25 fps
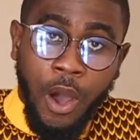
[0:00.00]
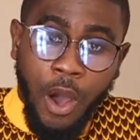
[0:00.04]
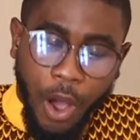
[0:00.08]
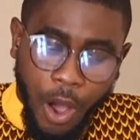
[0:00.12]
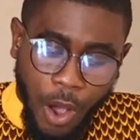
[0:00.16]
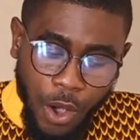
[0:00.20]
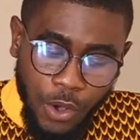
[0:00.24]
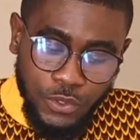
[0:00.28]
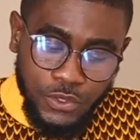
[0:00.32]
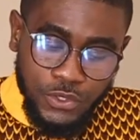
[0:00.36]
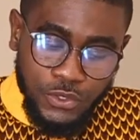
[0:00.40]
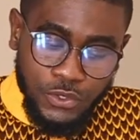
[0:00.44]

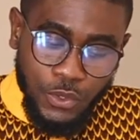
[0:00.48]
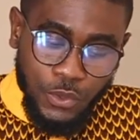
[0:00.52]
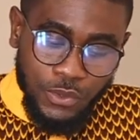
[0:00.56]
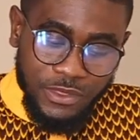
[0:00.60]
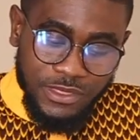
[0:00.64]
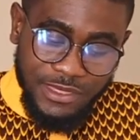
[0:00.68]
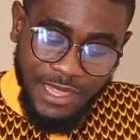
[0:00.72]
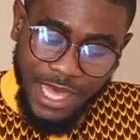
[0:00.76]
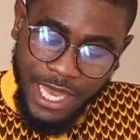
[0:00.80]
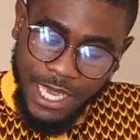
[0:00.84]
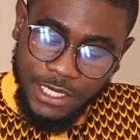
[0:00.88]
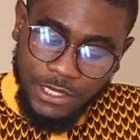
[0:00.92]
Also,
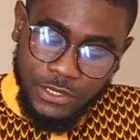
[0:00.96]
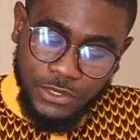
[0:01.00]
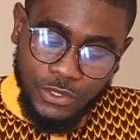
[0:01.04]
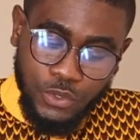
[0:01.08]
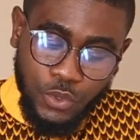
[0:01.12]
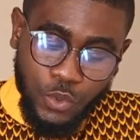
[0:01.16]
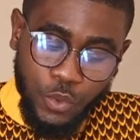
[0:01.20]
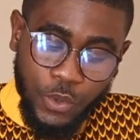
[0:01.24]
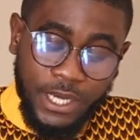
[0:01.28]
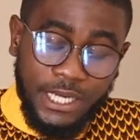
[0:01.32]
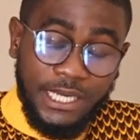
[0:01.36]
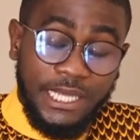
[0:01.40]
thanks
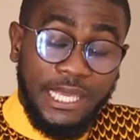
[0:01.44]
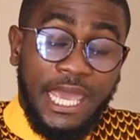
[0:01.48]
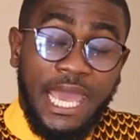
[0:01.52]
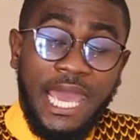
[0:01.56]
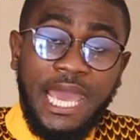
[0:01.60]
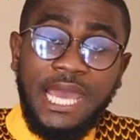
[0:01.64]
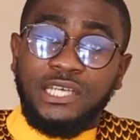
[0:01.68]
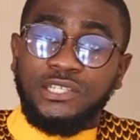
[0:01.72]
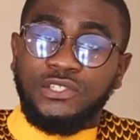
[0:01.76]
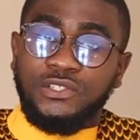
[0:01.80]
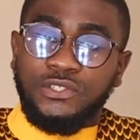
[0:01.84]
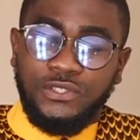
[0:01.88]
to Queen
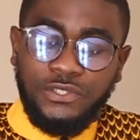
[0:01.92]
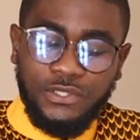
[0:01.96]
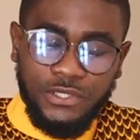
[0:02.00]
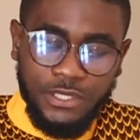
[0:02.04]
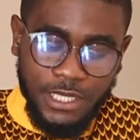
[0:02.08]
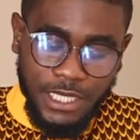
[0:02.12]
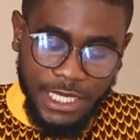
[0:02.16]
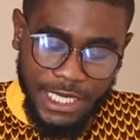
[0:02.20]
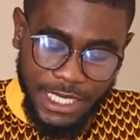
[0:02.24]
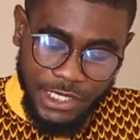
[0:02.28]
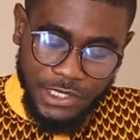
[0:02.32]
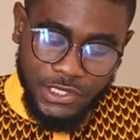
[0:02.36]
Cash
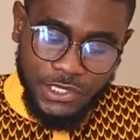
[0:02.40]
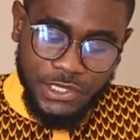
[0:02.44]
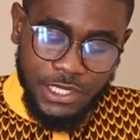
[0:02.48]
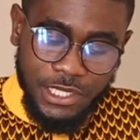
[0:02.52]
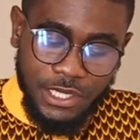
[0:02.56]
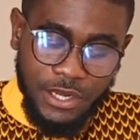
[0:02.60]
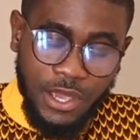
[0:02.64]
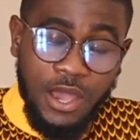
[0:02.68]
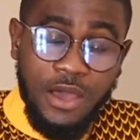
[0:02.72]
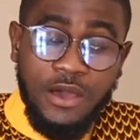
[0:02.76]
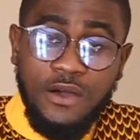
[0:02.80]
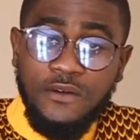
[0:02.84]
Kitchen
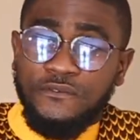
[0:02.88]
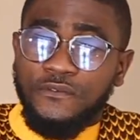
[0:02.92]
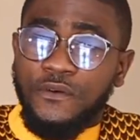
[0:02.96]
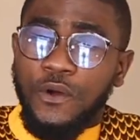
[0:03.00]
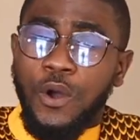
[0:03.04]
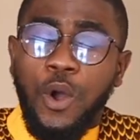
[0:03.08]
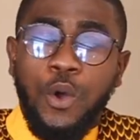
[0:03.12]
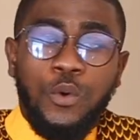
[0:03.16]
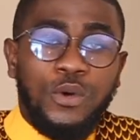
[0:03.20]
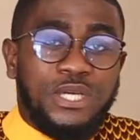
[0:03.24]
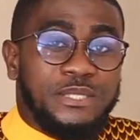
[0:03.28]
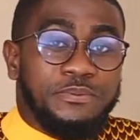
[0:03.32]
for
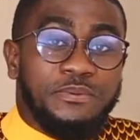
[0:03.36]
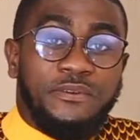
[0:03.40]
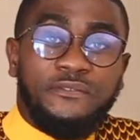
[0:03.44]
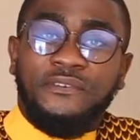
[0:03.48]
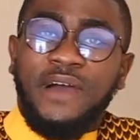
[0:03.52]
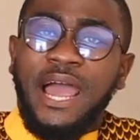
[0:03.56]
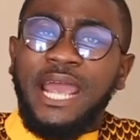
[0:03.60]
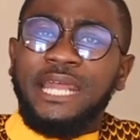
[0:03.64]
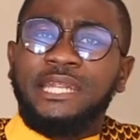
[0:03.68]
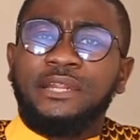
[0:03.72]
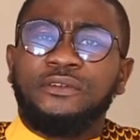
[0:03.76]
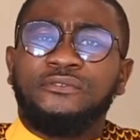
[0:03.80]
always
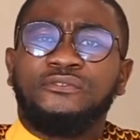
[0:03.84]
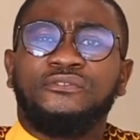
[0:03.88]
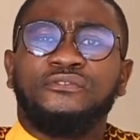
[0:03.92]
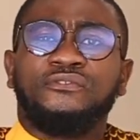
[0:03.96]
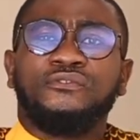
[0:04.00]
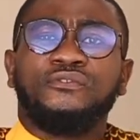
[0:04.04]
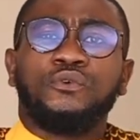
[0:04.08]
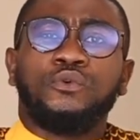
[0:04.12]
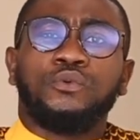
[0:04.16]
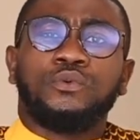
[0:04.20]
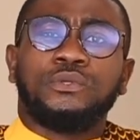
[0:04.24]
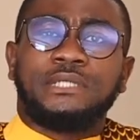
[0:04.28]
providing
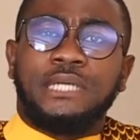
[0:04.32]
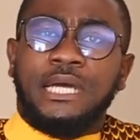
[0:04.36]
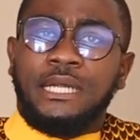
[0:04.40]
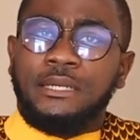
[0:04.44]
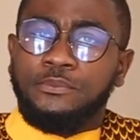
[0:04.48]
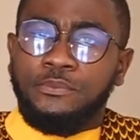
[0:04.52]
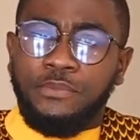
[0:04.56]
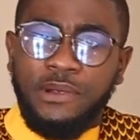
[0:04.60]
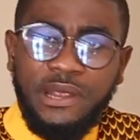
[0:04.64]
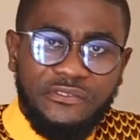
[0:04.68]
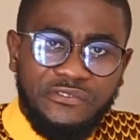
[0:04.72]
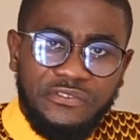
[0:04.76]
food
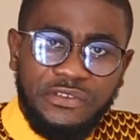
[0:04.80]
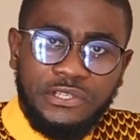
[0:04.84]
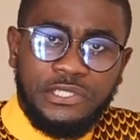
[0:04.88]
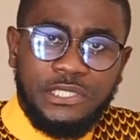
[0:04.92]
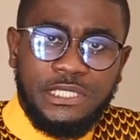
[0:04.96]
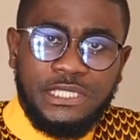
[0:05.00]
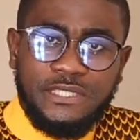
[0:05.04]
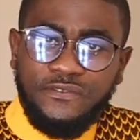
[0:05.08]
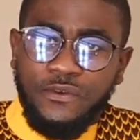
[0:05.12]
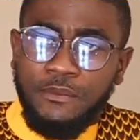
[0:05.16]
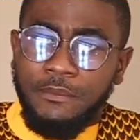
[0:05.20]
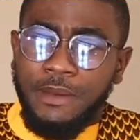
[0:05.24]
and
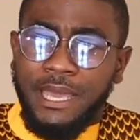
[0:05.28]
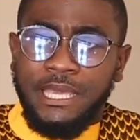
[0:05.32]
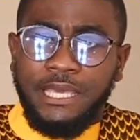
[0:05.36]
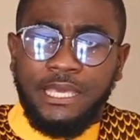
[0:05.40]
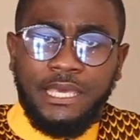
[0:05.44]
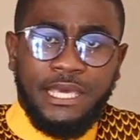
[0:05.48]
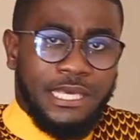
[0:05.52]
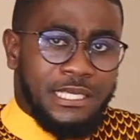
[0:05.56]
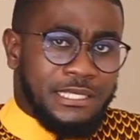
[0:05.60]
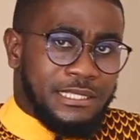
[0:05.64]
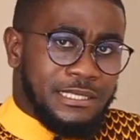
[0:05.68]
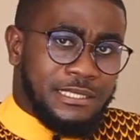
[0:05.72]
beverages for my
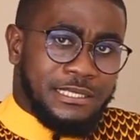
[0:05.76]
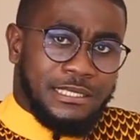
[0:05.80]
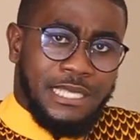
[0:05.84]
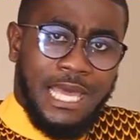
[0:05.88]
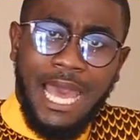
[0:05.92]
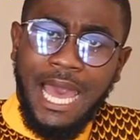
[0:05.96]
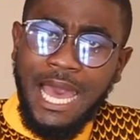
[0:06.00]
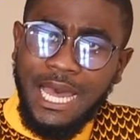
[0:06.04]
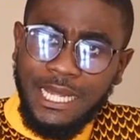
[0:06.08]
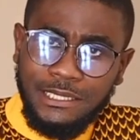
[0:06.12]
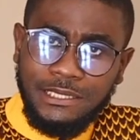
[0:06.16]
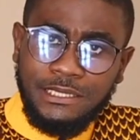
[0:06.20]
guests
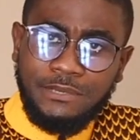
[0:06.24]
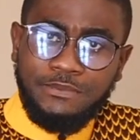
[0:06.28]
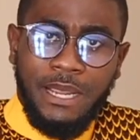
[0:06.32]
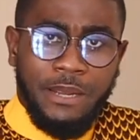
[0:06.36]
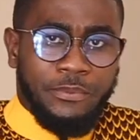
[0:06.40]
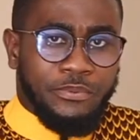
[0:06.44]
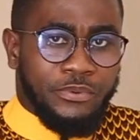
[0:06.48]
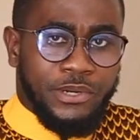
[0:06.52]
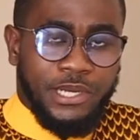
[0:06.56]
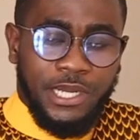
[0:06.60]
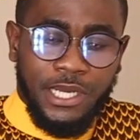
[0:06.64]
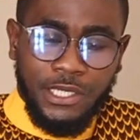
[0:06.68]
and my
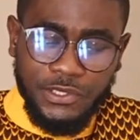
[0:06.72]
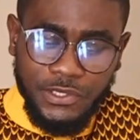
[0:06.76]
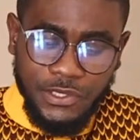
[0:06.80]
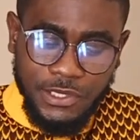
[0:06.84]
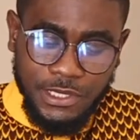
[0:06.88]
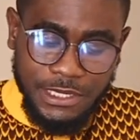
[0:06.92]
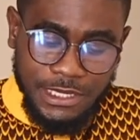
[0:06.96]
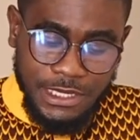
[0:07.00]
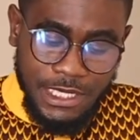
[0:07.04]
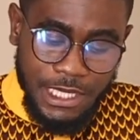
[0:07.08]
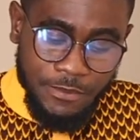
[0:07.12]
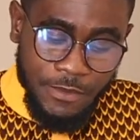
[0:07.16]
production
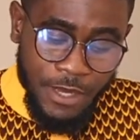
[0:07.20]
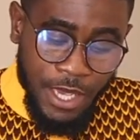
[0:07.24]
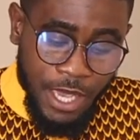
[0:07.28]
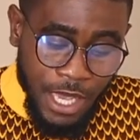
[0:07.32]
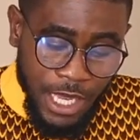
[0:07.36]
team.